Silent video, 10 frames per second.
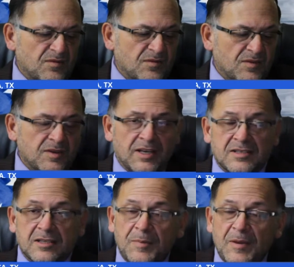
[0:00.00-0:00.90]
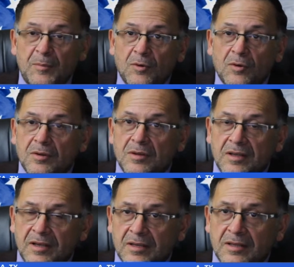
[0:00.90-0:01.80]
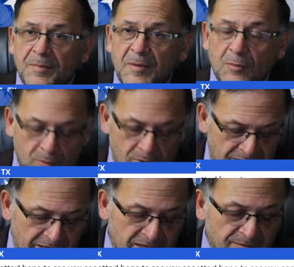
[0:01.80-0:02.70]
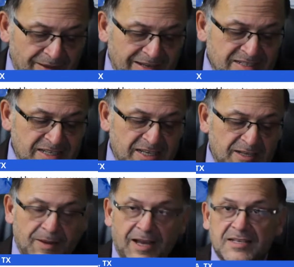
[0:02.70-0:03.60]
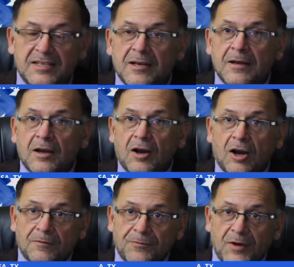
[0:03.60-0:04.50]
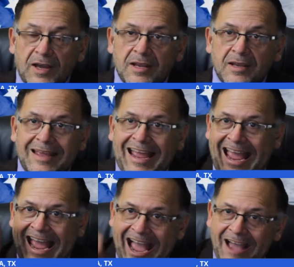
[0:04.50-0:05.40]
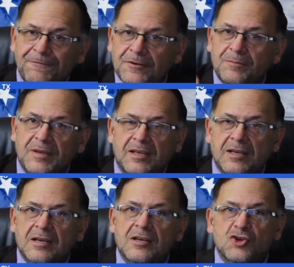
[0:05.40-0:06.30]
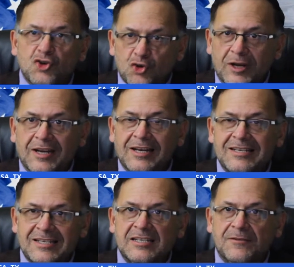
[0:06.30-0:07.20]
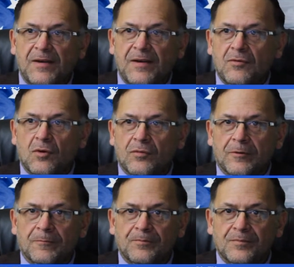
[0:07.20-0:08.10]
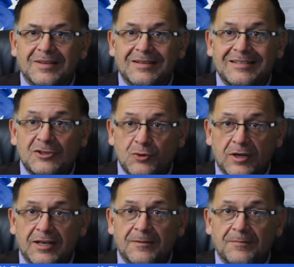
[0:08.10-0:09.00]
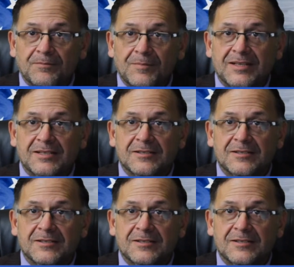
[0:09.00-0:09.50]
Yes, the people getting the vaccine, guys, on Friday have to be strictly 65 or over. Strictly, please.